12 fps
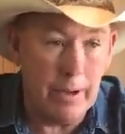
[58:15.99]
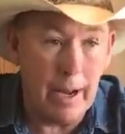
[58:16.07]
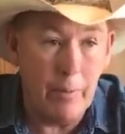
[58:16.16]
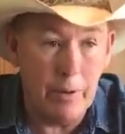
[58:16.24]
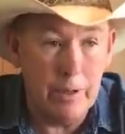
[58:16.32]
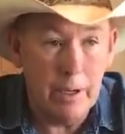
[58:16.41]
but
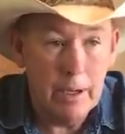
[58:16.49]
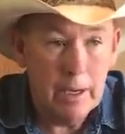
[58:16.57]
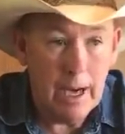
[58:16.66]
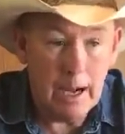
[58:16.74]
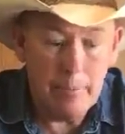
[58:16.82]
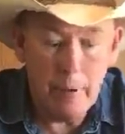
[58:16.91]
I would
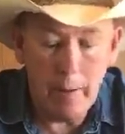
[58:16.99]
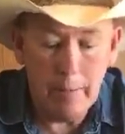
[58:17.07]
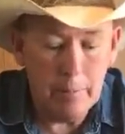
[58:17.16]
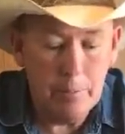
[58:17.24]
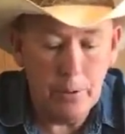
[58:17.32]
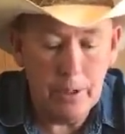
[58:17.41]
I'd
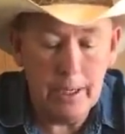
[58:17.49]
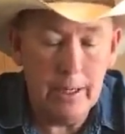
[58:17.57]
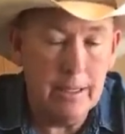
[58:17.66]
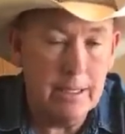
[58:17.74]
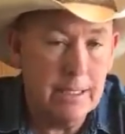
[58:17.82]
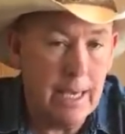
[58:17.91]
probably put it
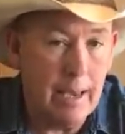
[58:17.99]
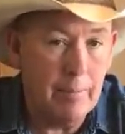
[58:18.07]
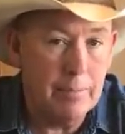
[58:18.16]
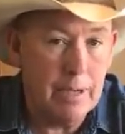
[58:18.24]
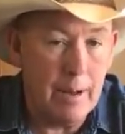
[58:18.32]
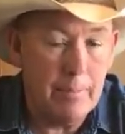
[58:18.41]
in the
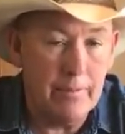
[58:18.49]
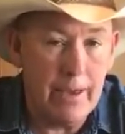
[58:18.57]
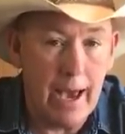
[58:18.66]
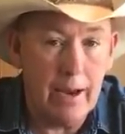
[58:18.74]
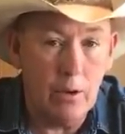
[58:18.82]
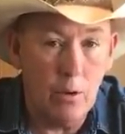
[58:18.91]
same type of
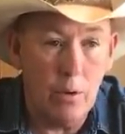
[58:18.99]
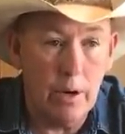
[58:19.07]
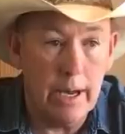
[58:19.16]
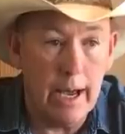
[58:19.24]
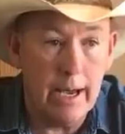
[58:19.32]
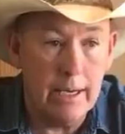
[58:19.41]

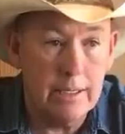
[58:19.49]
category